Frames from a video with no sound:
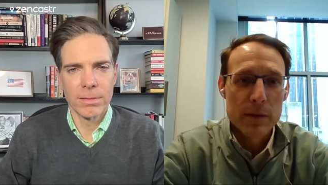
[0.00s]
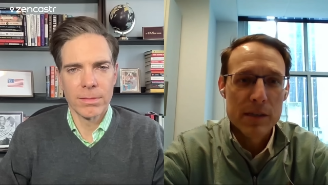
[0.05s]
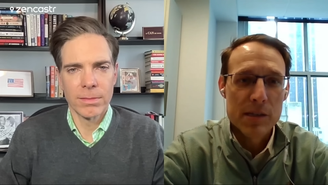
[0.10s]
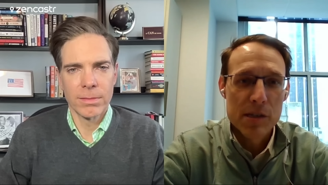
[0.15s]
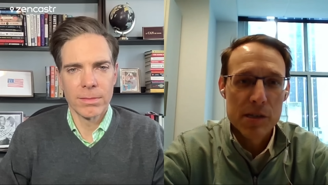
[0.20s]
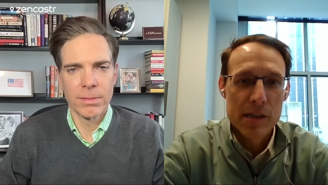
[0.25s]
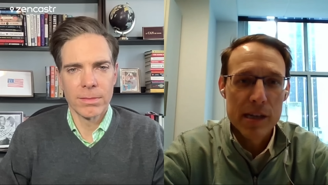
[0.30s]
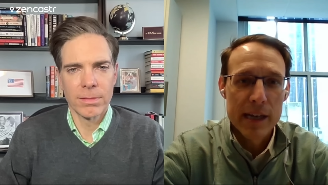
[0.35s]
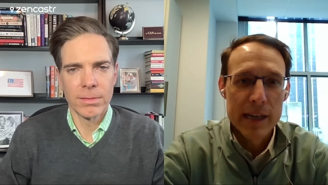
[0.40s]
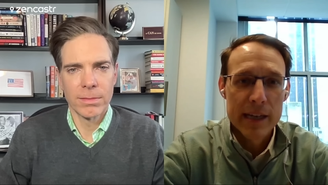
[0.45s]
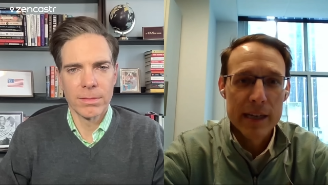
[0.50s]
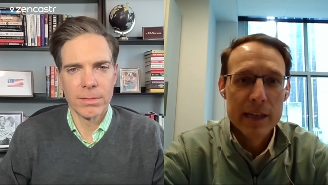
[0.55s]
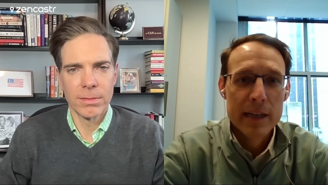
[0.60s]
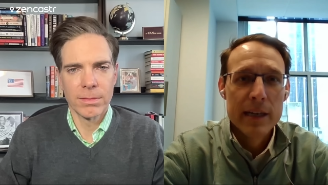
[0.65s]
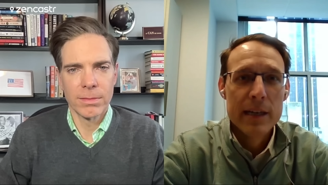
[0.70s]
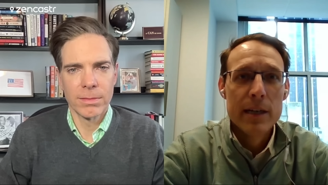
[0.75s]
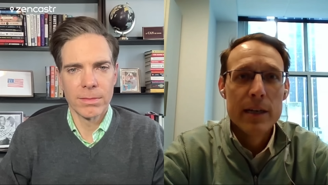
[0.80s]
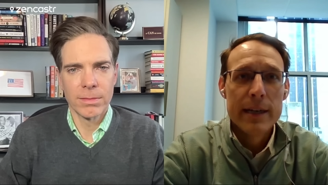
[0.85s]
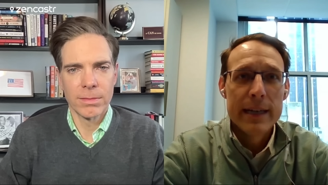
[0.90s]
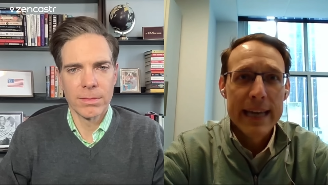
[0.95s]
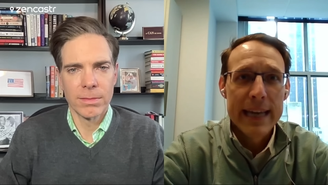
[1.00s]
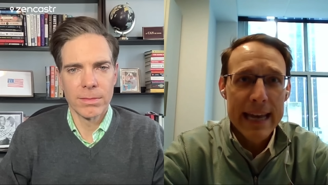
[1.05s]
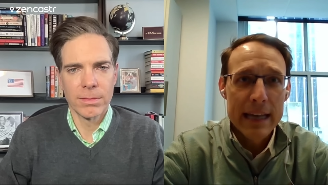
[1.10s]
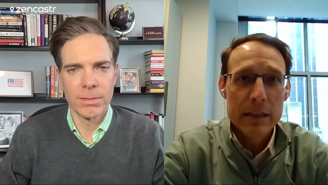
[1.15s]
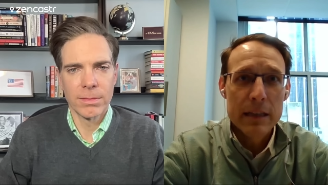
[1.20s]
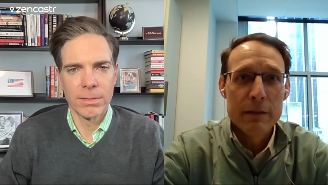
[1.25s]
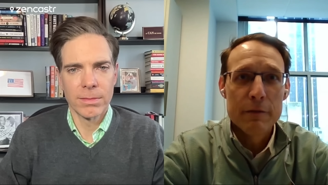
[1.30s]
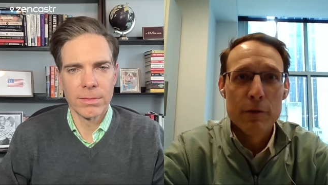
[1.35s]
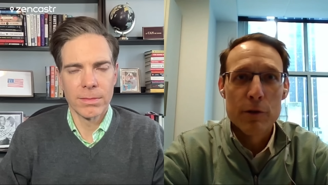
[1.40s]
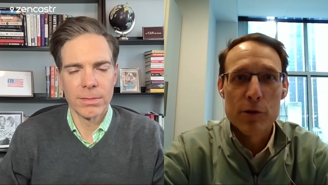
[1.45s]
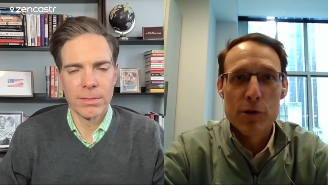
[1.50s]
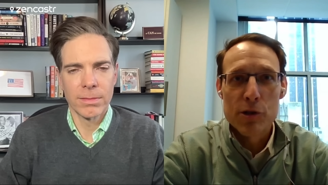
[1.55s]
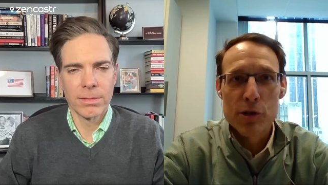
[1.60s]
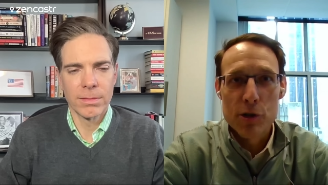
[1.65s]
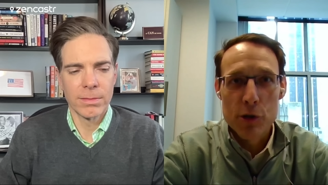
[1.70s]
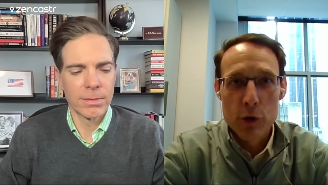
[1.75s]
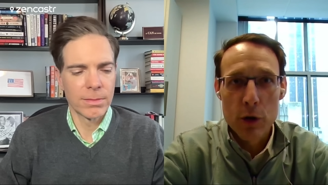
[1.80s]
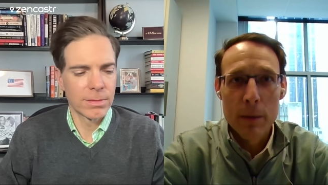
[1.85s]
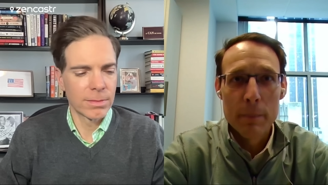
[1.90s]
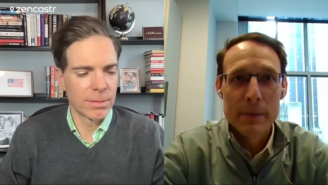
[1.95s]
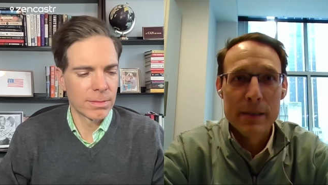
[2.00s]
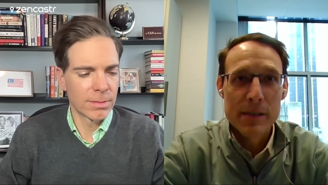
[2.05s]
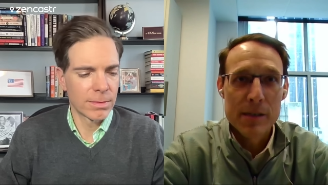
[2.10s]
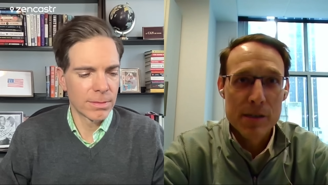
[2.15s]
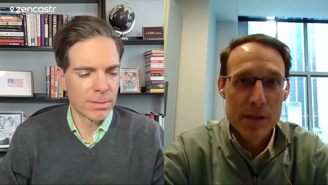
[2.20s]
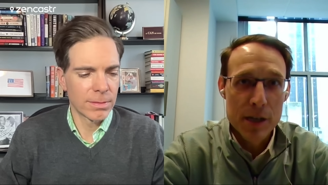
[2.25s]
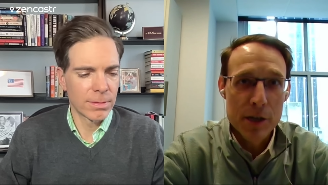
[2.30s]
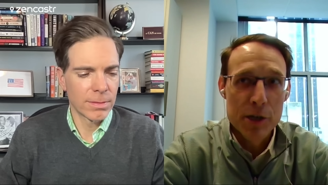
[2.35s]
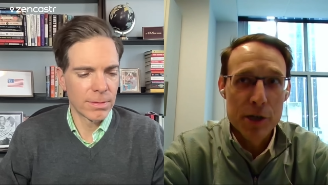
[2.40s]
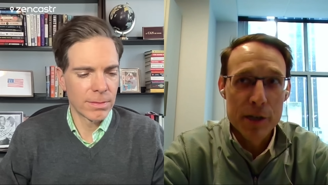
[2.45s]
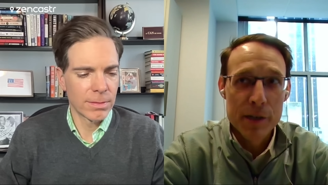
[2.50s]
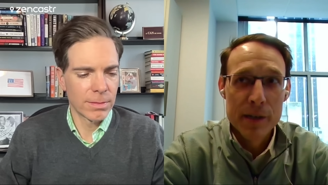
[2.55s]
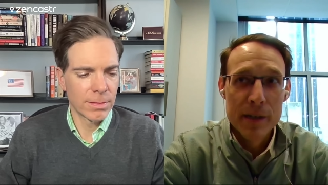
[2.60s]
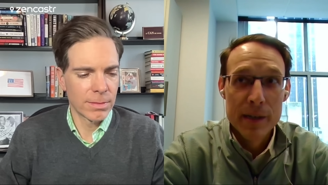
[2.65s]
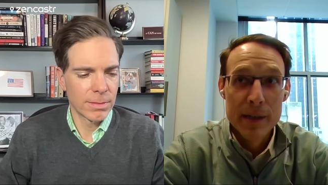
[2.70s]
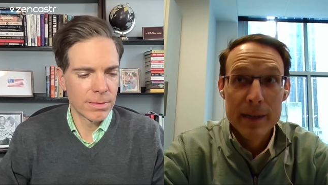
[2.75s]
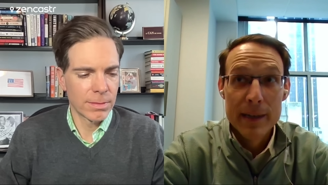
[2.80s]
Speaker 1: this is a Haley versus Trump decision.